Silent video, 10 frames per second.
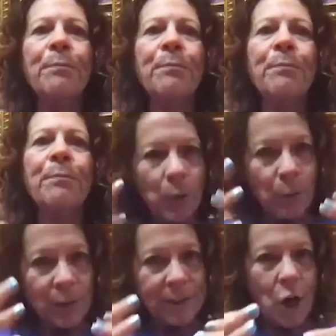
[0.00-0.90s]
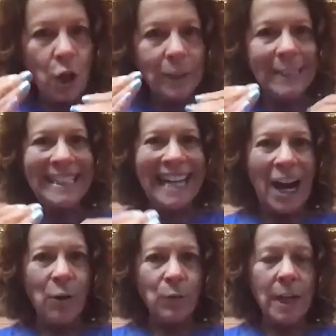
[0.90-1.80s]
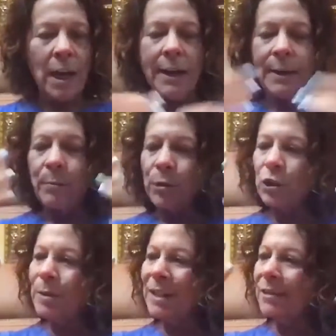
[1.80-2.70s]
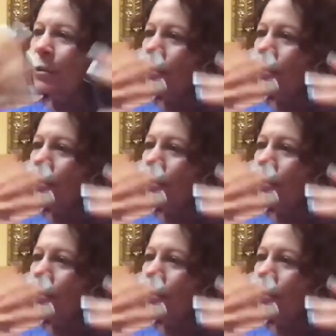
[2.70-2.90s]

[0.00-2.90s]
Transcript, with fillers: they're in what is called downtime, which means they're mm.